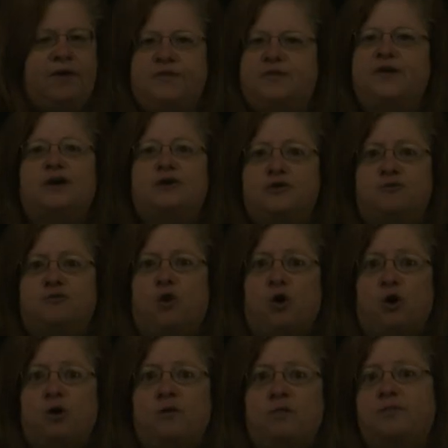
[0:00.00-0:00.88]

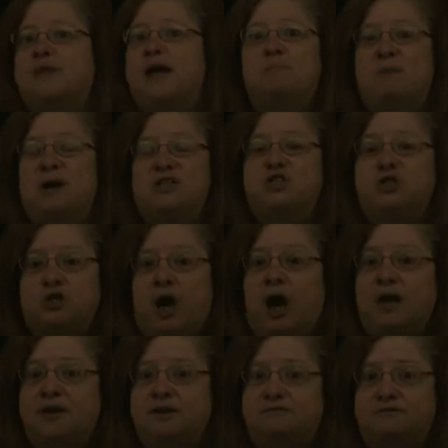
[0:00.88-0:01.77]
Therefore, they must
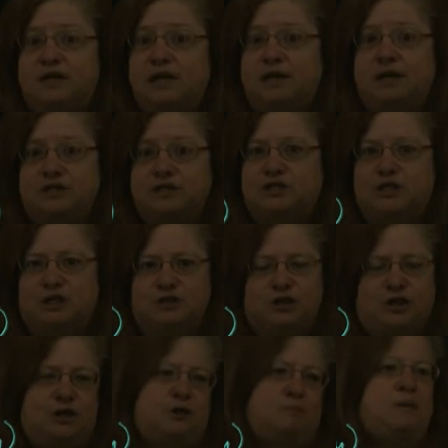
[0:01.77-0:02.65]
not have taken
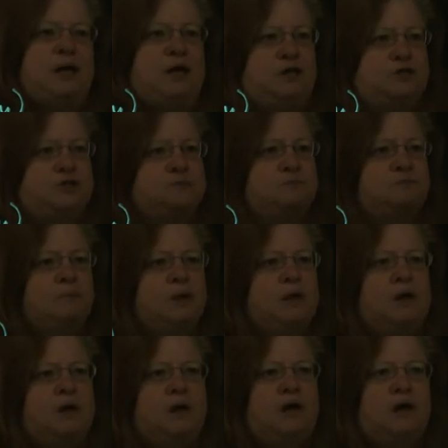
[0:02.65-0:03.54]
such kickbacks.
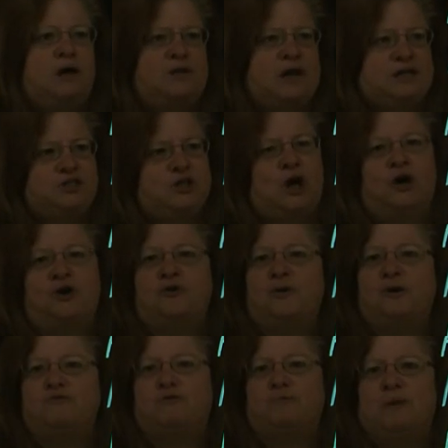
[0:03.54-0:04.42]
That's
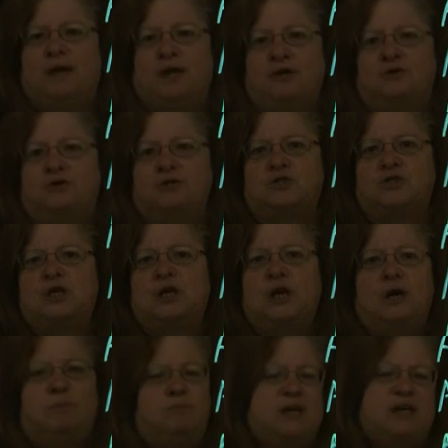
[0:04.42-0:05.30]
arguing from ignorance
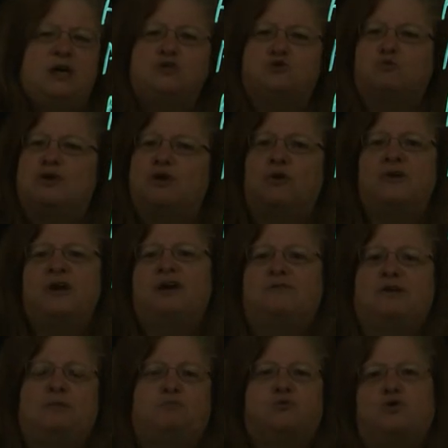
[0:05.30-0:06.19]
because we don't
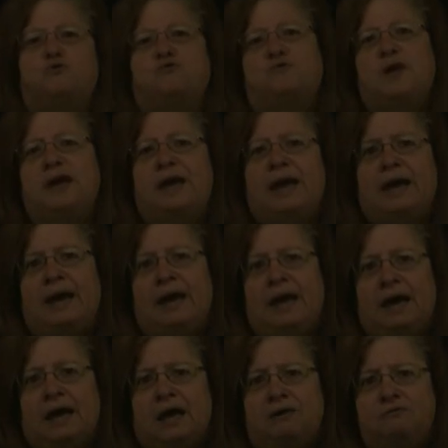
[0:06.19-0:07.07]
have any proof they
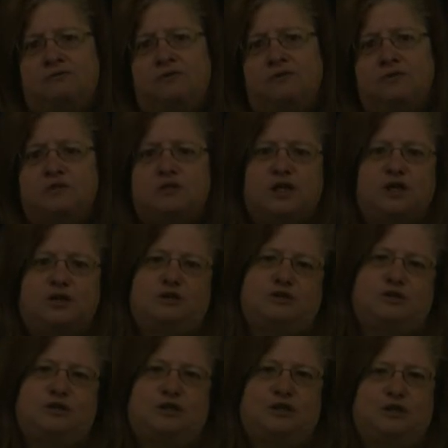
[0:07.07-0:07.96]
have
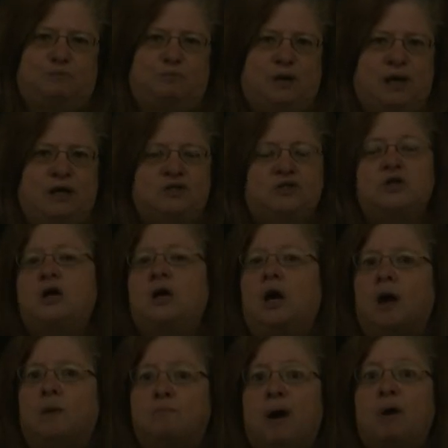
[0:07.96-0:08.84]
taken the kickbacks,
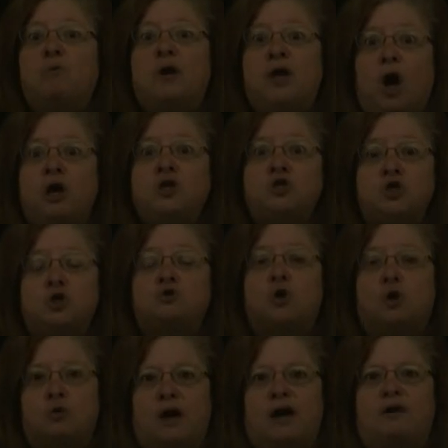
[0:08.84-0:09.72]
but we also
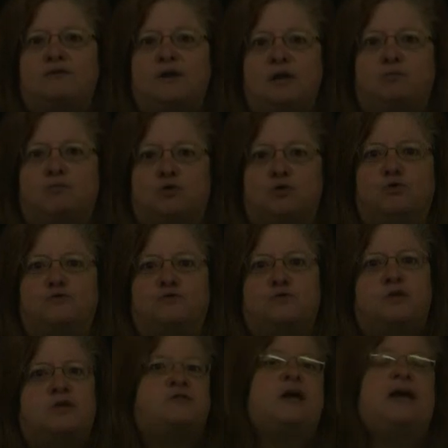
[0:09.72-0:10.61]
don't have any proof
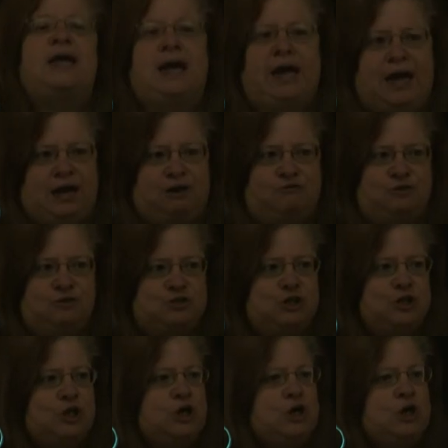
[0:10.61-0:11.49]
that they
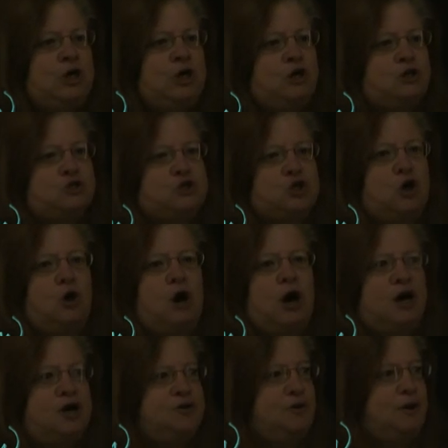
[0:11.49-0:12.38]
haven't. So
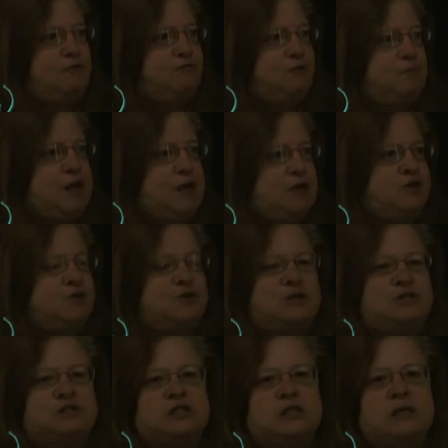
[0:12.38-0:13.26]
arguing from
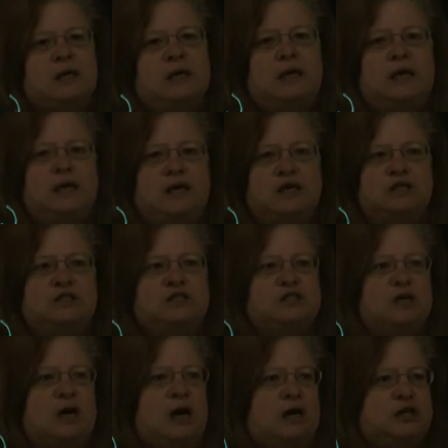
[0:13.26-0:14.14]
ignorance
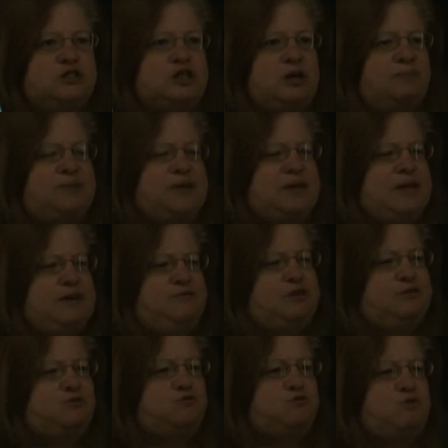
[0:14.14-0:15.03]
is uh, something, if
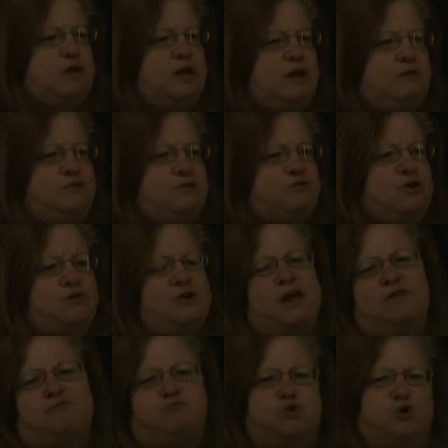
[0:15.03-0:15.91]
you, if you don't
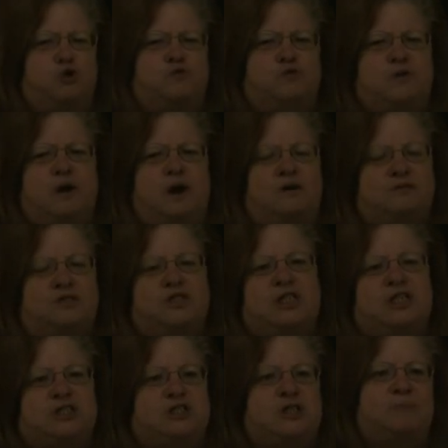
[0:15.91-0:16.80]
have proof th
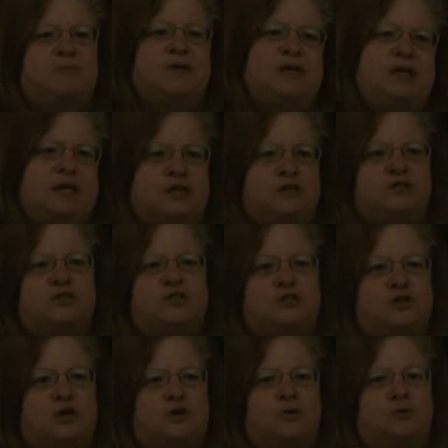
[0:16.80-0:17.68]
that something is
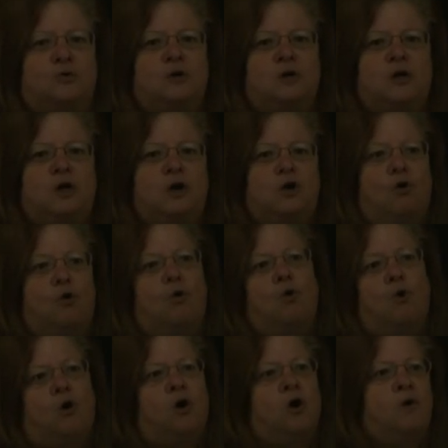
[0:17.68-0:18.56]
so,
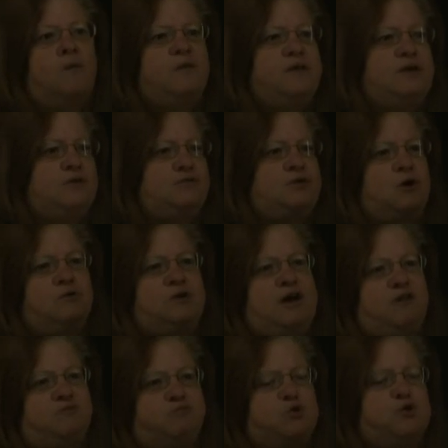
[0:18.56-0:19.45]
or you don't
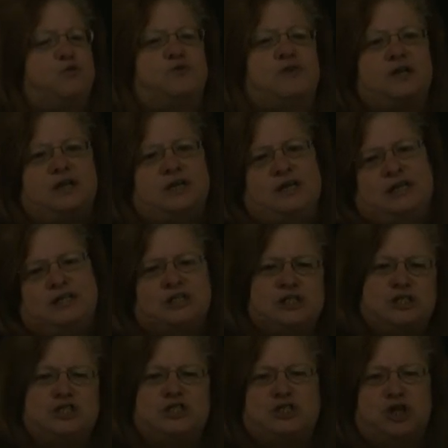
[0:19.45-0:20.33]
have proof that it
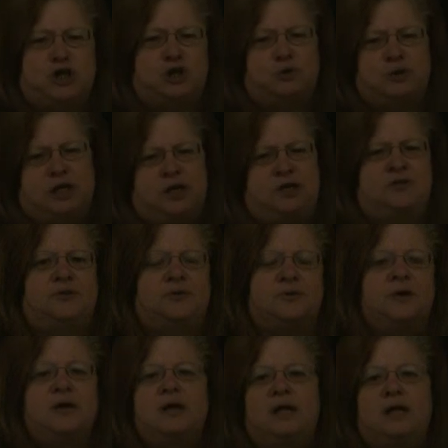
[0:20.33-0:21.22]
isn't so
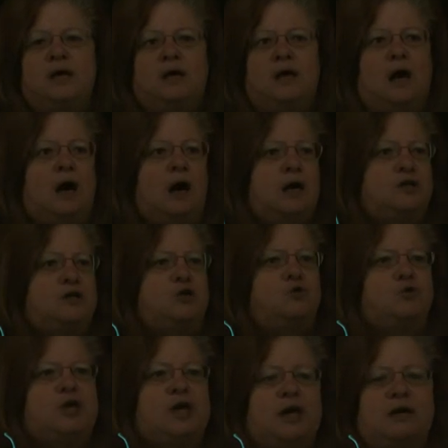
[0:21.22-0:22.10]
either, uh,
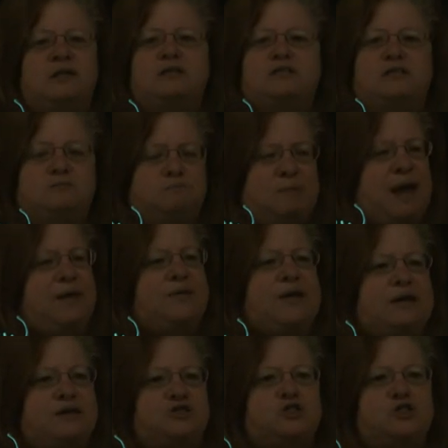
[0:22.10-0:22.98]
you can't make
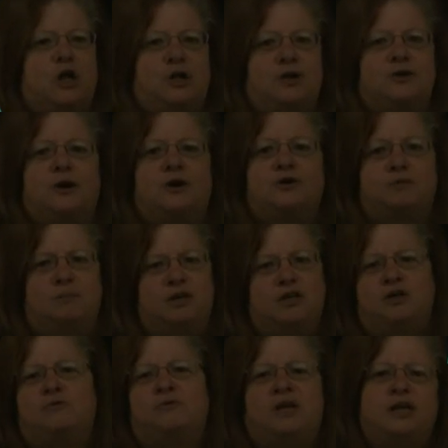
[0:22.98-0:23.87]
that a solid
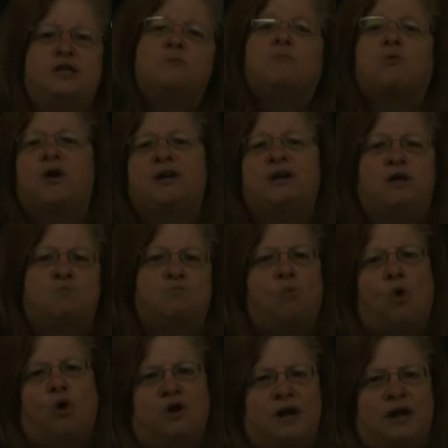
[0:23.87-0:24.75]
argument. You need to bring in
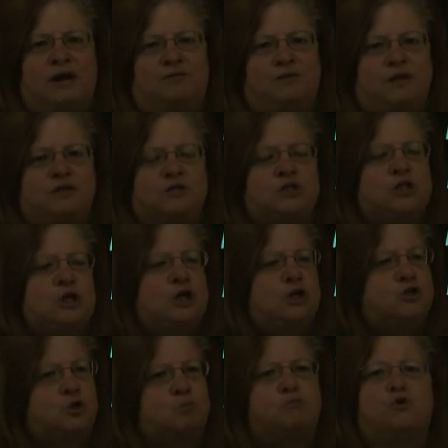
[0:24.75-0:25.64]
more evidence
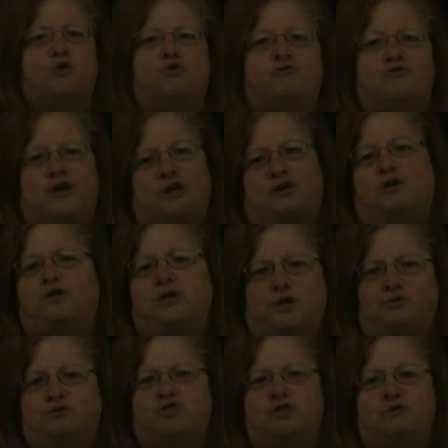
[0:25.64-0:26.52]
to prove
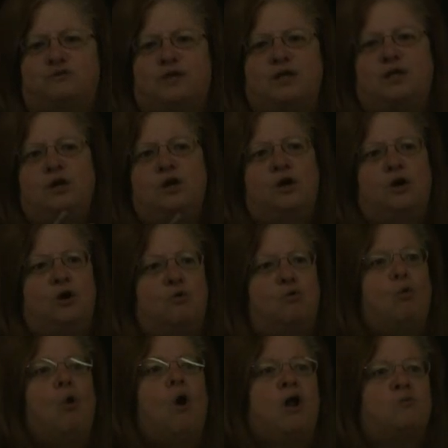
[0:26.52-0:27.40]
conclusively
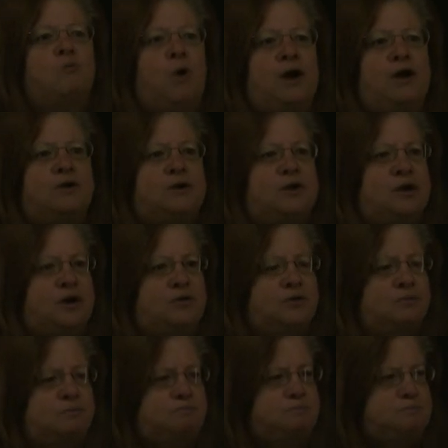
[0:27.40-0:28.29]
one way or
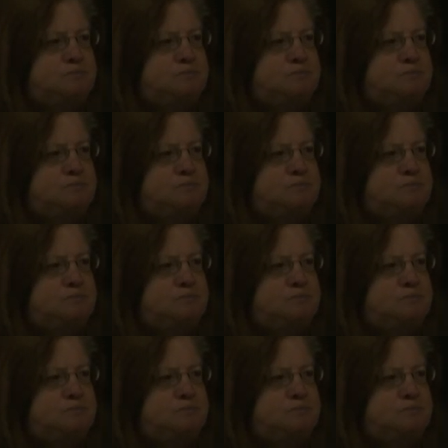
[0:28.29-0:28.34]
another.